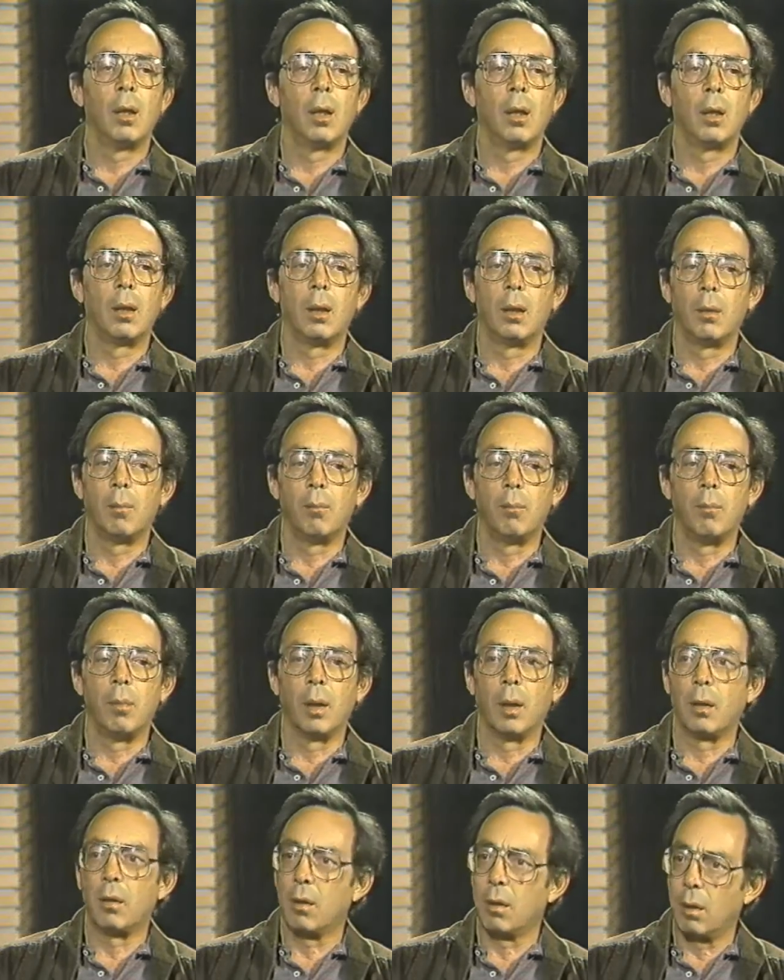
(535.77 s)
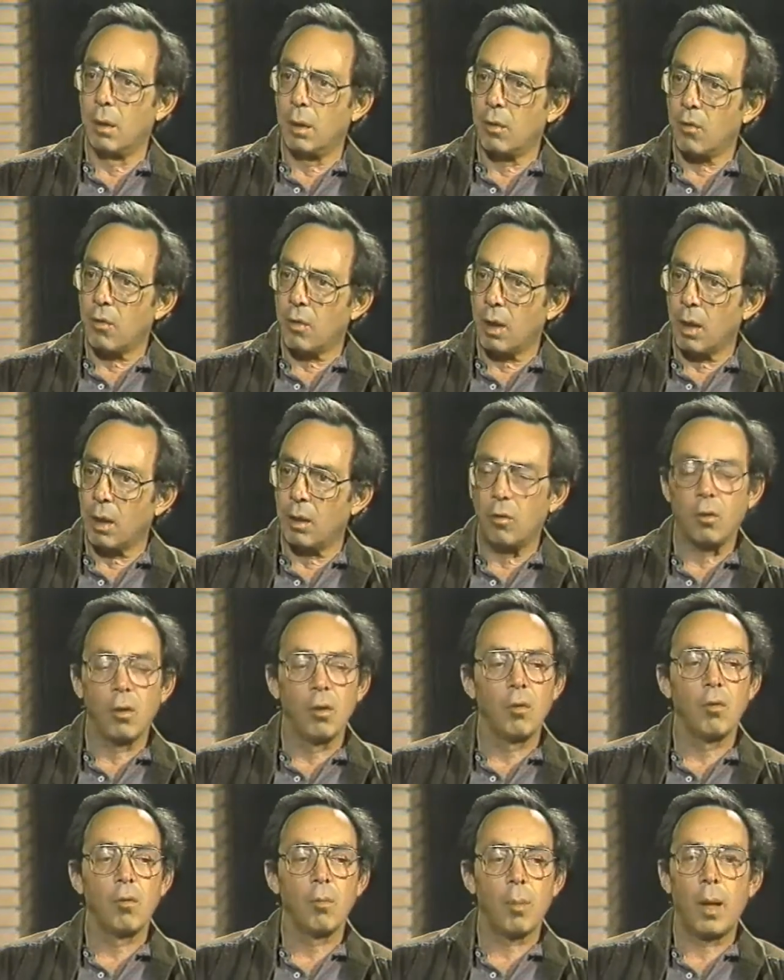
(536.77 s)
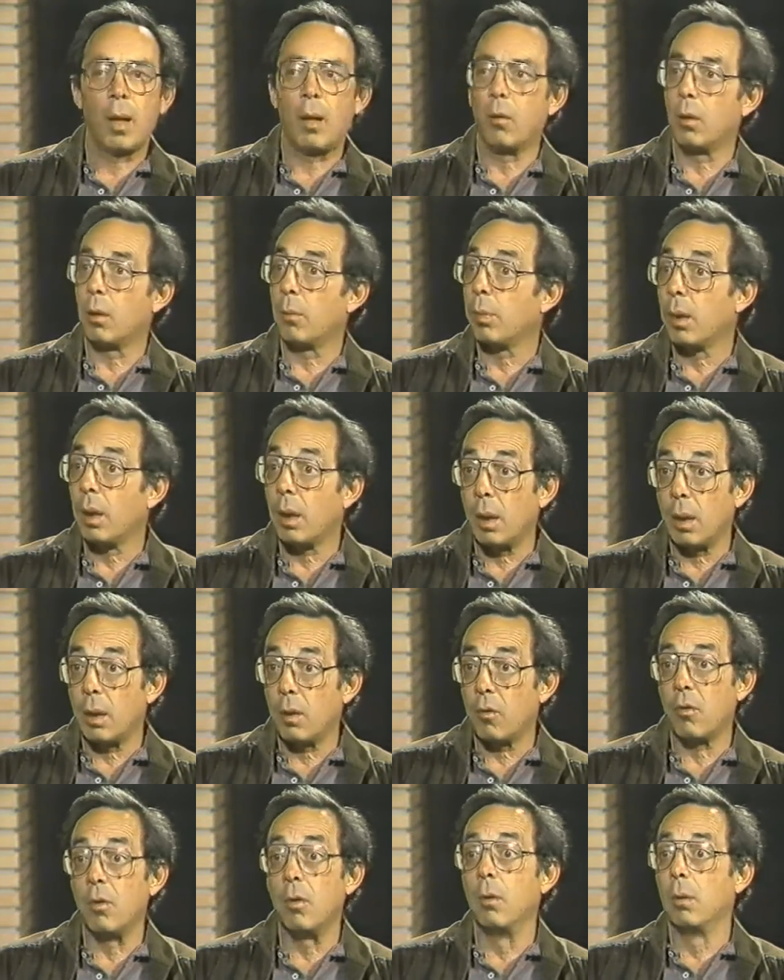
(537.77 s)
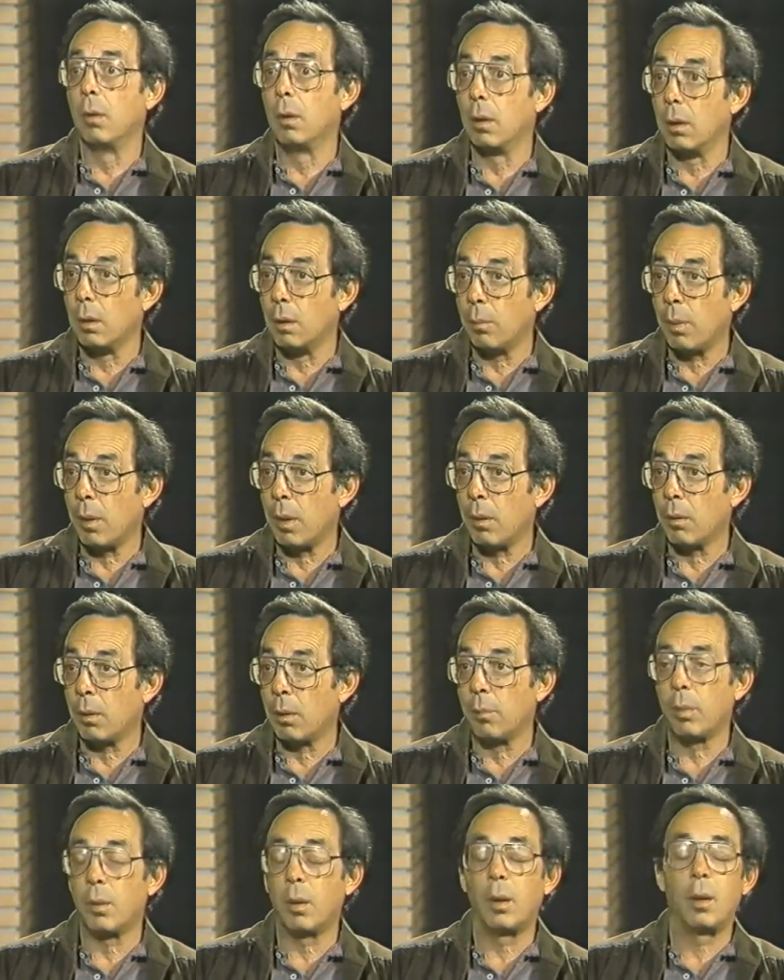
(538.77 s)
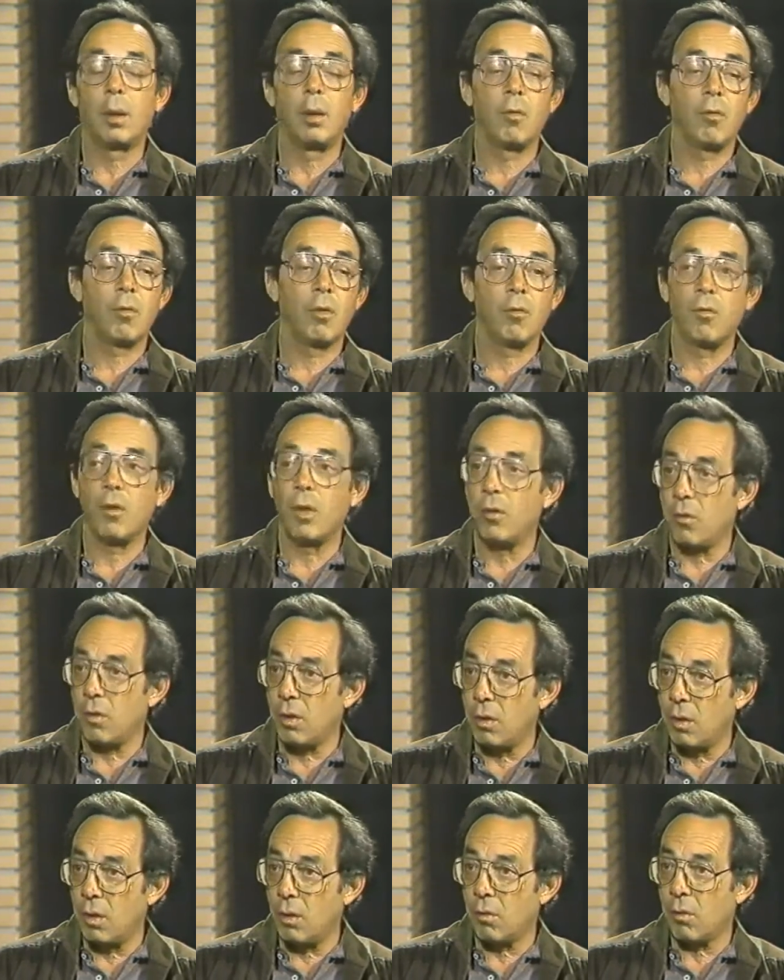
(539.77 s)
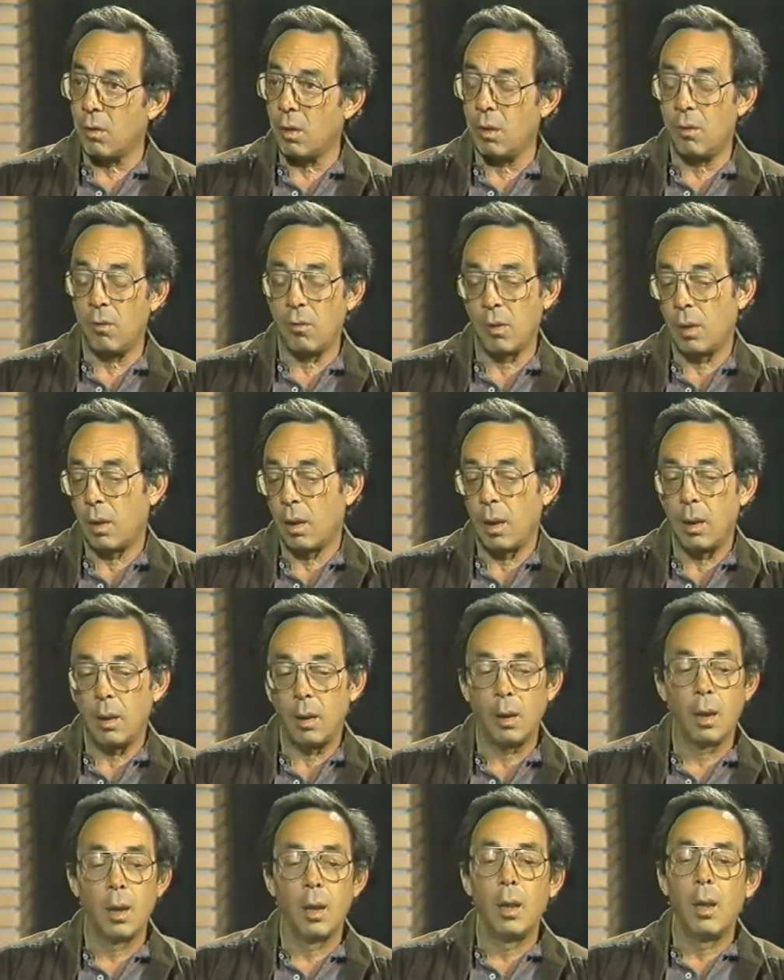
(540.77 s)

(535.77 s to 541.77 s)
uh, military installations, power plants, nuclear power plants, defense industries, and the like.